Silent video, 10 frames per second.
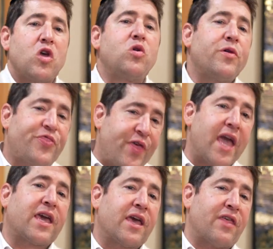you
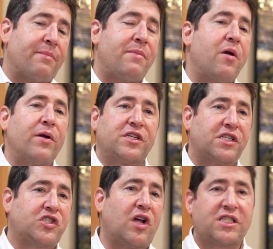think that marriage
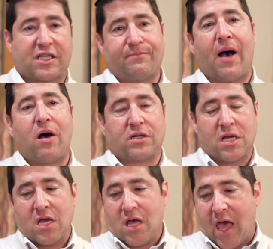is just about